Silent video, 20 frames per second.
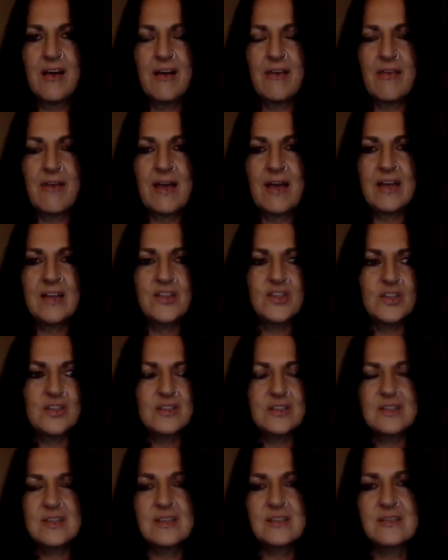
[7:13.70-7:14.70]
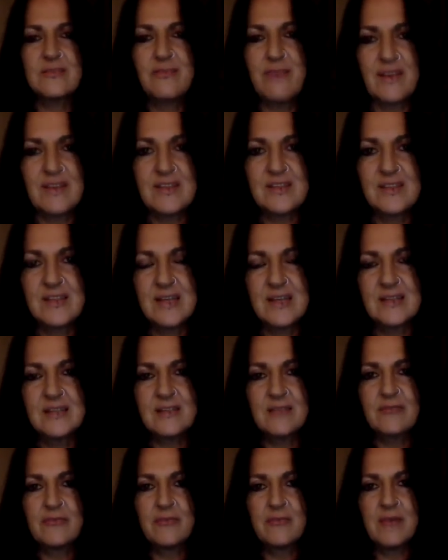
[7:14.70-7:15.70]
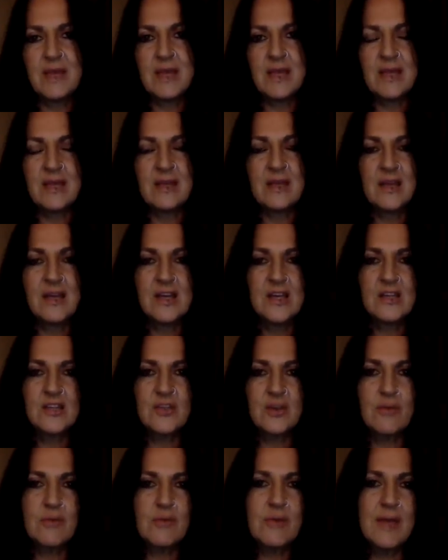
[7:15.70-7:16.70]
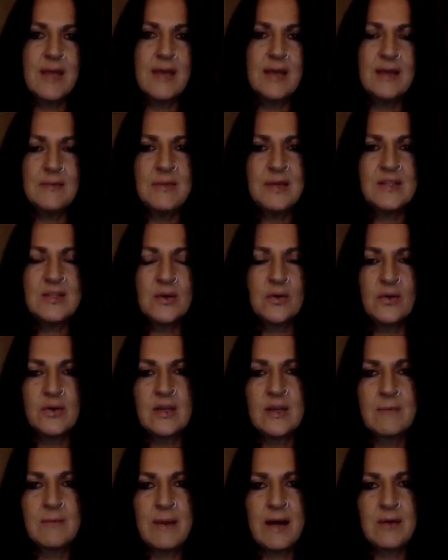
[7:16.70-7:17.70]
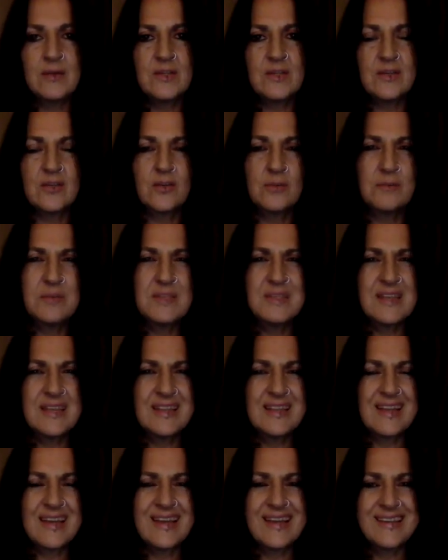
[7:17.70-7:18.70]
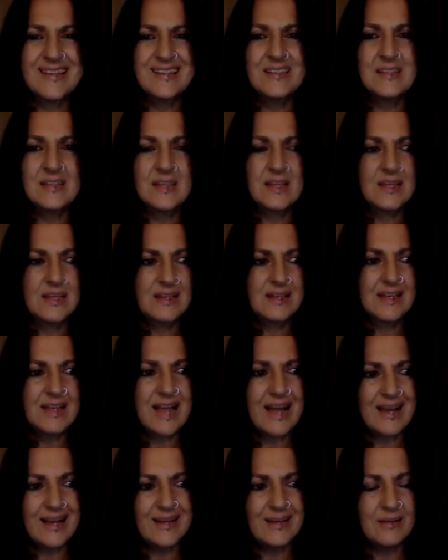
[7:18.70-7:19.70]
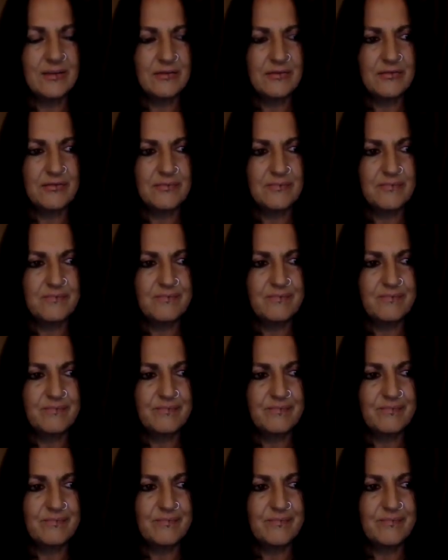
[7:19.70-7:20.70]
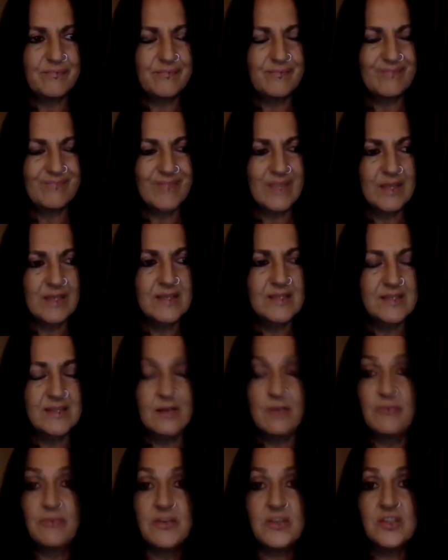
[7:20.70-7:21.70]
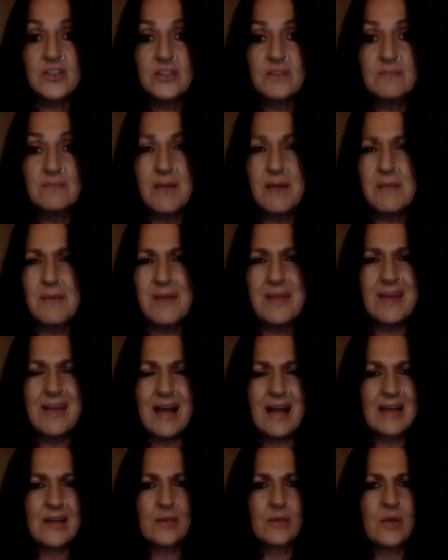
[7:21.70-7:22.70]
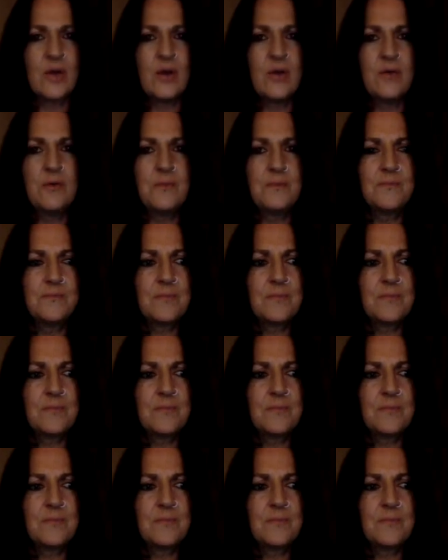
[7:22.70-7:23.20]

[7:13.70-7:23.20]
that it just is fascinating for me. So really, me talking about it could be said that is kind of selfish, maybe, I don't know.